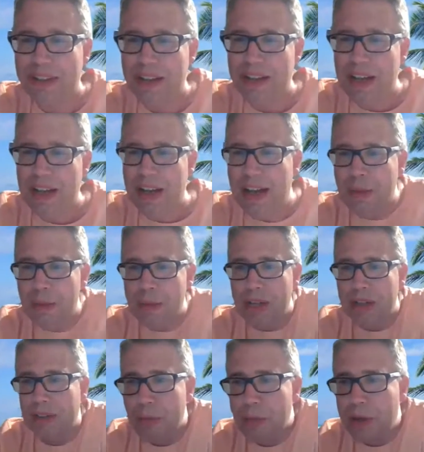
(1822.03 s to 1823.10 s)
And the
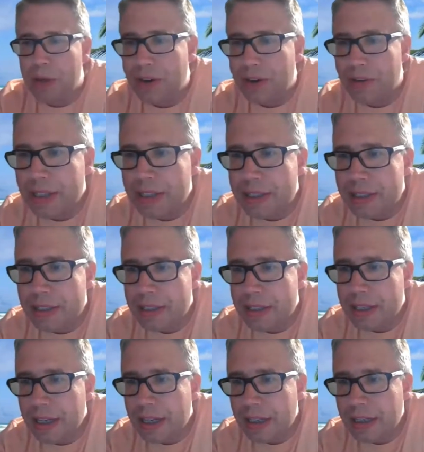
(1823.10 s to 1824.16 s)
melody maker is
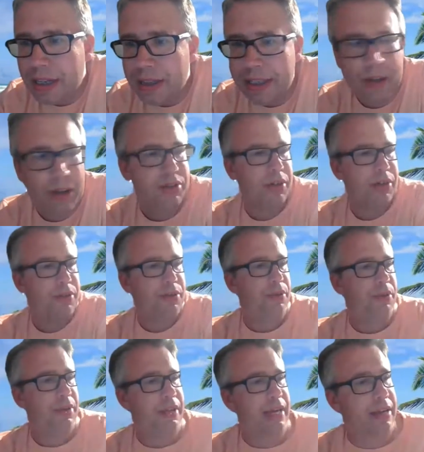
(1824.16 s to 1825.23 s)
the Lee Oscar
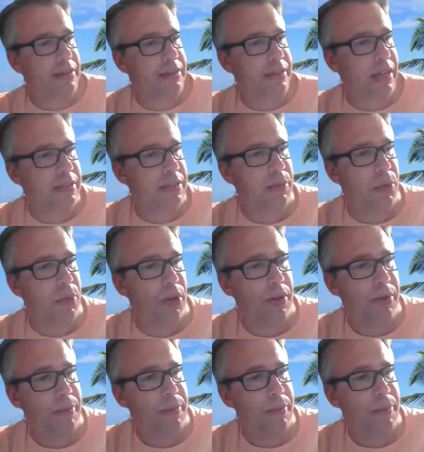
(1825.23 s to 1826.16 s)
tuning. Yes, that's the one.